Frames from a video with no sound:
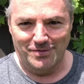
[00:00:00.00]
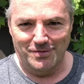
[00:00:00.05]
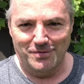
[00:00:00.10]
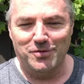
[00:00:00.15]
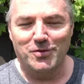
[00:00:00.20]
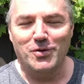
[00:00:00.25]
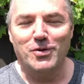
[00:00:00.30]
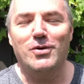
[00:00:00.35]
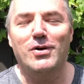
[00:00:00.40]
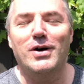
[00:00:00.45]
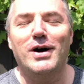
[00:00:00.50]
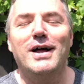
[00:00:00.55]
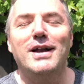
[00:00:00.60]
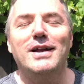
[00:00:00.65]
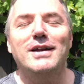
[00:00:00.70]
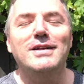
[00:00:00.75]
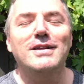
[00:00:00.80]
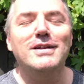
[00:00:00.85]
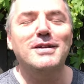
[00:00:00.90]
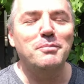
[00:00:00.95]
for a
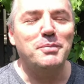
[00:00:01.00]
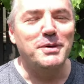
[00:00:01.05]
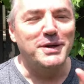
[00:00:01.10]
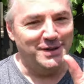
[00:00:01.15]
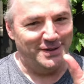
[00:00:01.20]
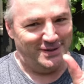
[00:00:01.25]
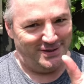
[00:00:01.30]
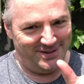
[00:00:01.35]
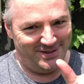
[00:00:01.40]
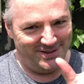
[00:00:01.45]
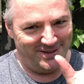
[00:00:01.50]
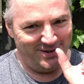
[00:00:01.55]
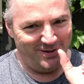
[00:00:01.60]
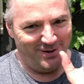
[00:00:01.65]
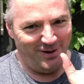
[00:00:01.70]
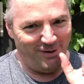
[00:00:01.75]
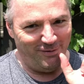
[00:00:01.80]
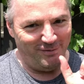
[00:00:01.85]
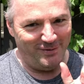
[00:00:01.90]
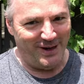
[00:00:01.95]
little piece
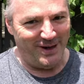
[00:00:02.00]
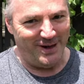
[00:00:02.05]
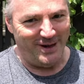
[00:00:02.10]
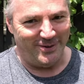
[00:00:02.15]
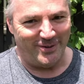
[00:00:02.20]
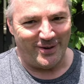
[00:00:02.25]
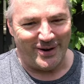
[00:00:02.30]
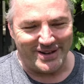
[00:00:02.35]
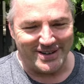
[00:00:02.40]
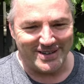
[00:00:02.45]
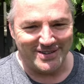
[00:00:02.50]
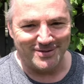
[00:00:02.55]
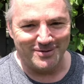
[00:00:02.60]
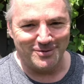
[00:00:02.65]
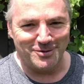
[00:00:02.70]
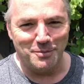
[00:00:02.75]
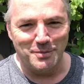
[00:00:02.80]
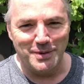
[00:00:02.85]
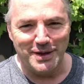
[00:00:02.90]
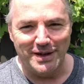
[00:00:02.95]
of Daily Grind.
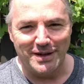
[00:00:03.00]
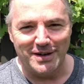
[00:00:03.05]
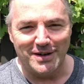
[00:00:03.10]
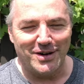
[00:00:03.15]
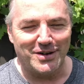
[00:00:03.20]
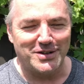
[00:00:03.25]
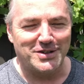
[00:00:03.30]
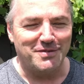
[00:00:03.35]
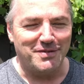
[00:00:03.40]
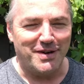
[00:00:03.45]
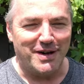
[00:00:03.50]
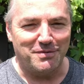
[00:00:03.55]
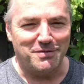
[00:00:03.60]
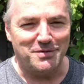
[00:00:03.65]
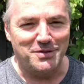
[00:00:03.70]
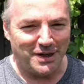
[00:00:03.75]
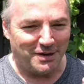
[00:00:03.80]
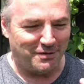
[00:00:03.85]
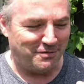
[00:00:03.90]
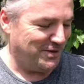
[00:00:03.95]
From me, lots of love.
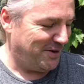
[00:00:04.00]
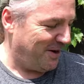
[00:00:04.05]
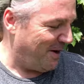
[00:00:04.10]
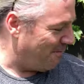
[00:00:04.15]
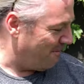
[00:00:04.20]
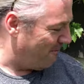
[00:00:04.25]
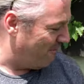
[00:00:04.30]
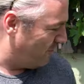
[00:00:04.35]
Ciao for now.